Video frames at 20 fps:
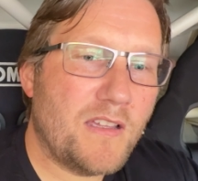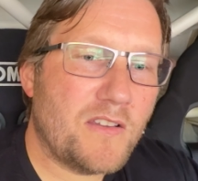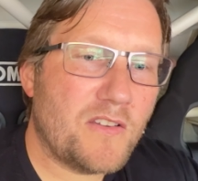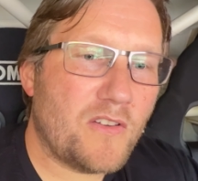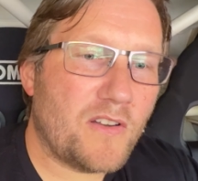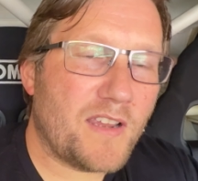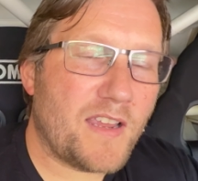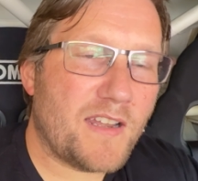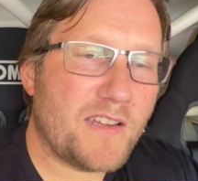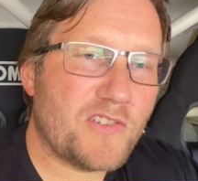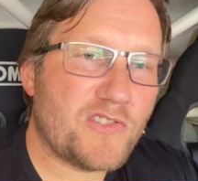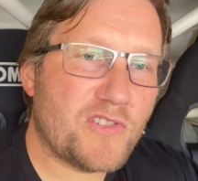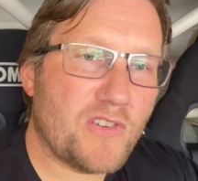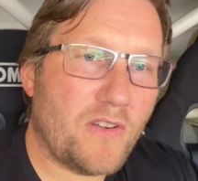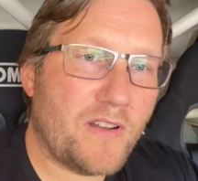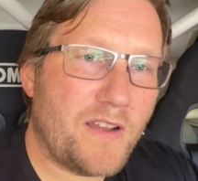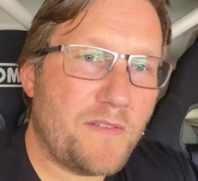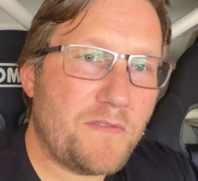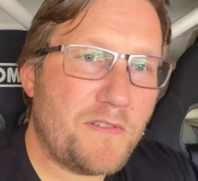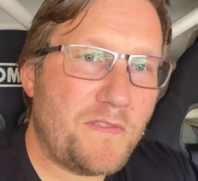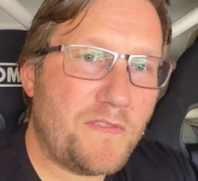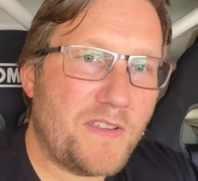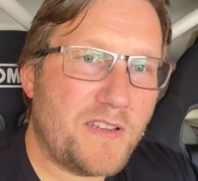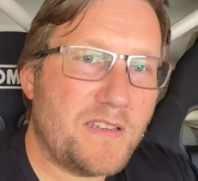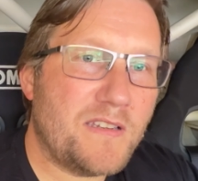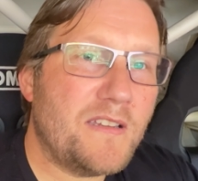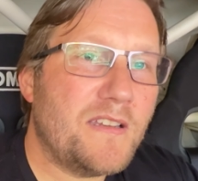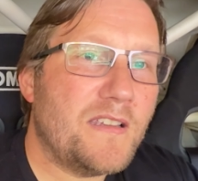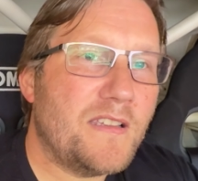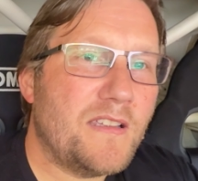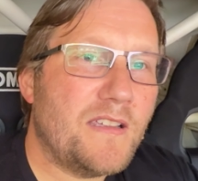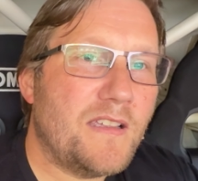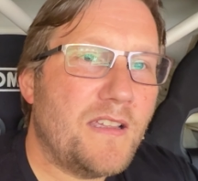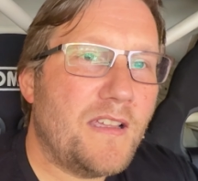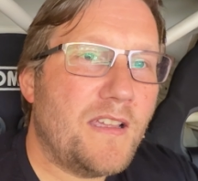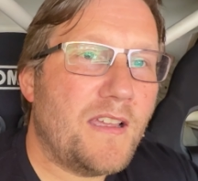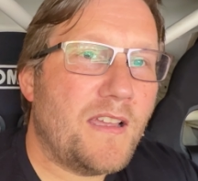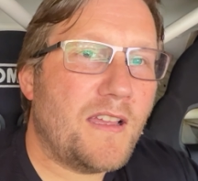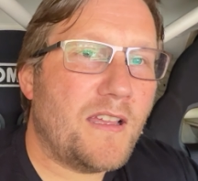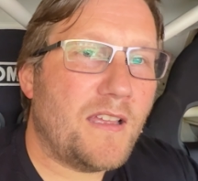to get it shot and everything.
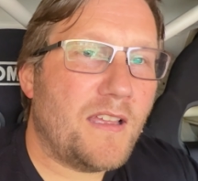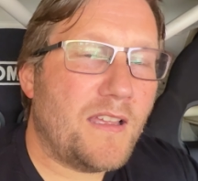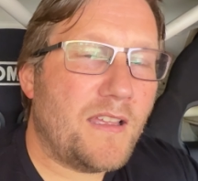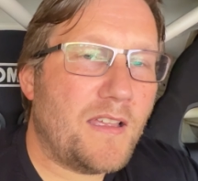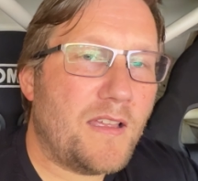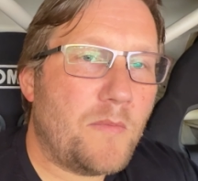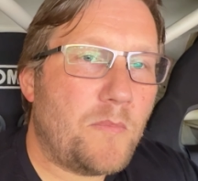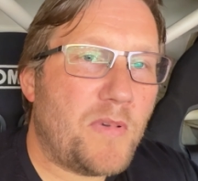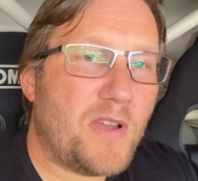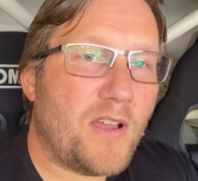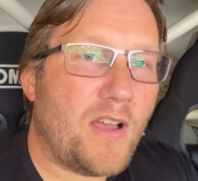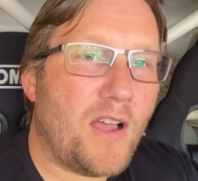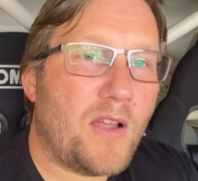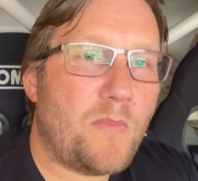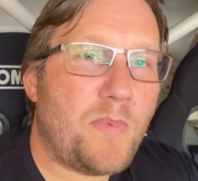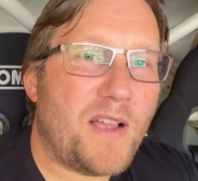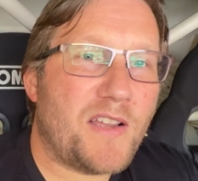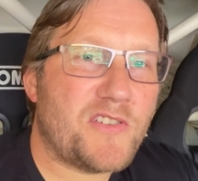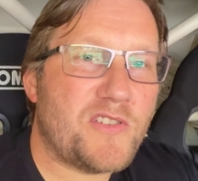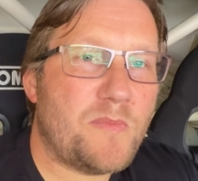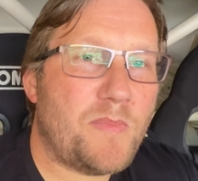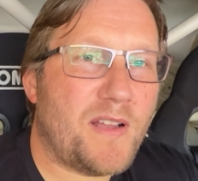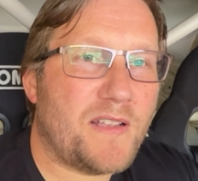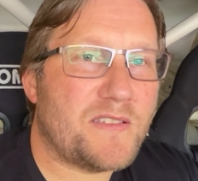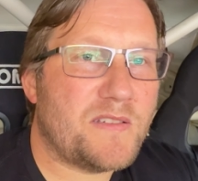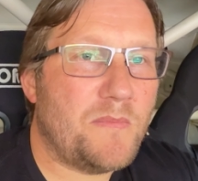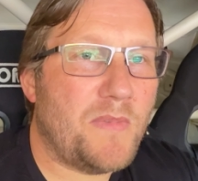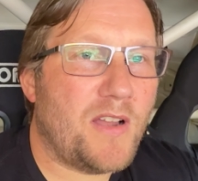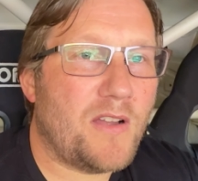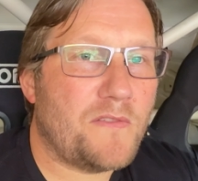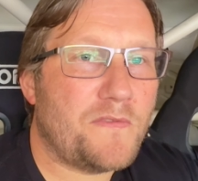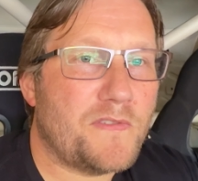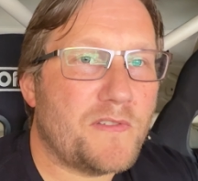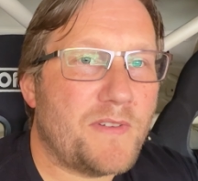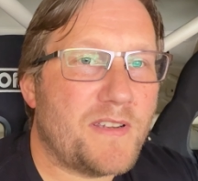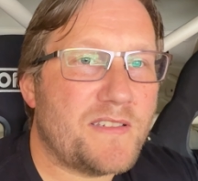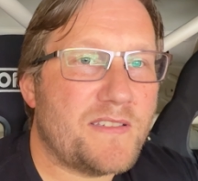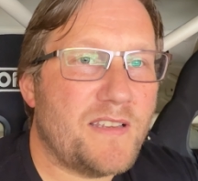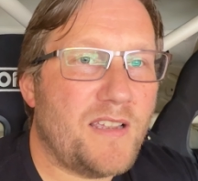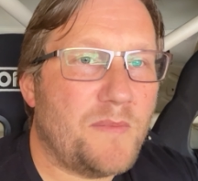But I'll pass you back to Mark for the
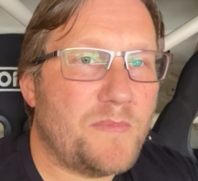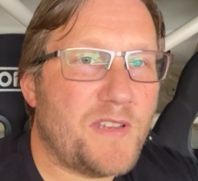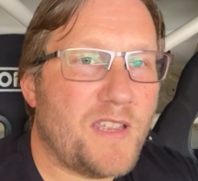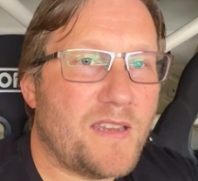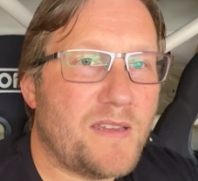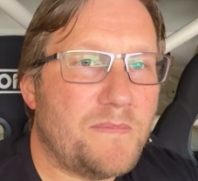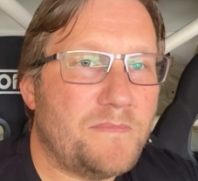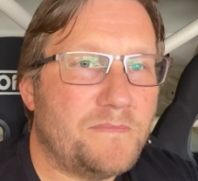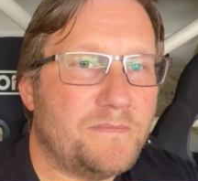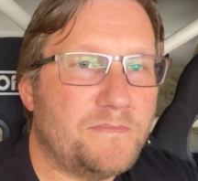rest of the update.